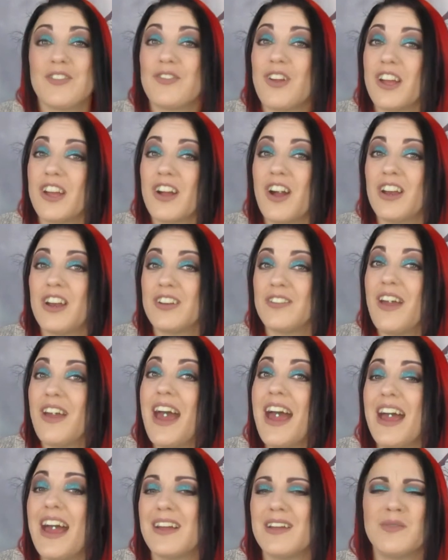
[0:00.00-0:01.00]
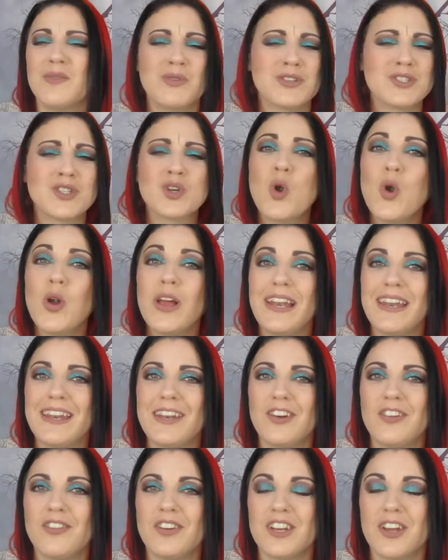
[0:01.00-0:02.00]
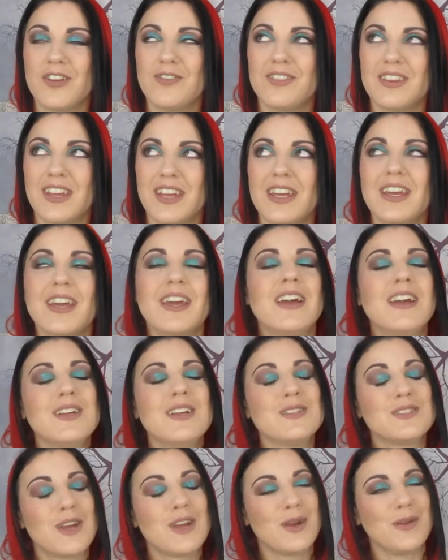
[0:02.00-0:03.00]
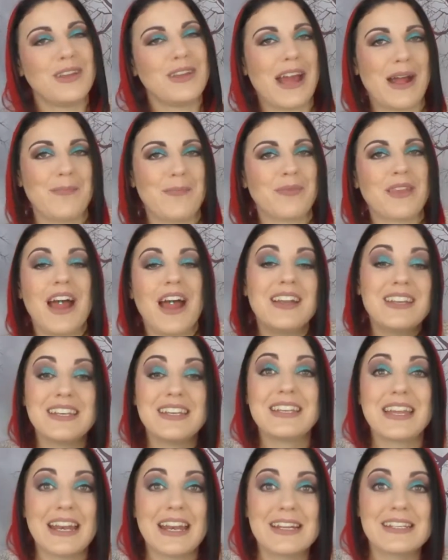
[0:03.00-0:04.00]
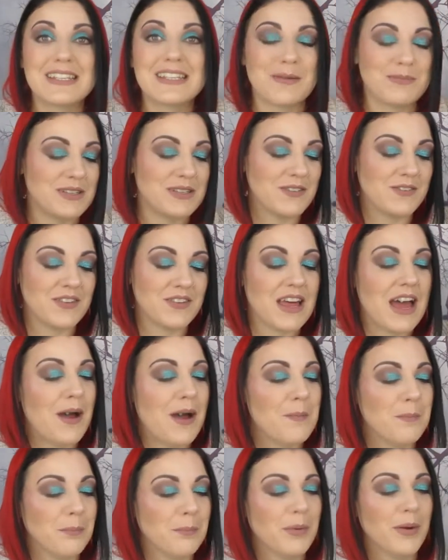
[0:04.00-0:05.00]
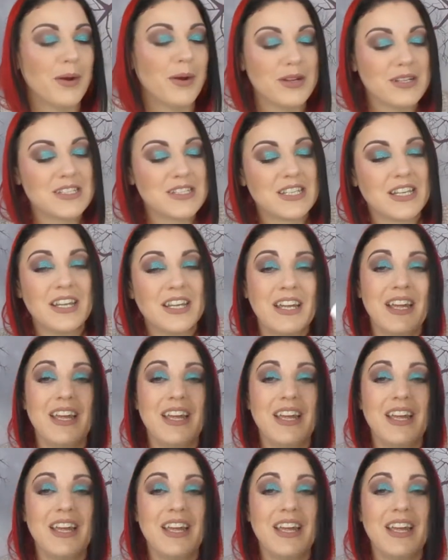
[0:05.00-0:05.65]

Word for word: the right kind of hair. It wasn't coily enough, I don't think. So yeah, I didn't get accepted for that. But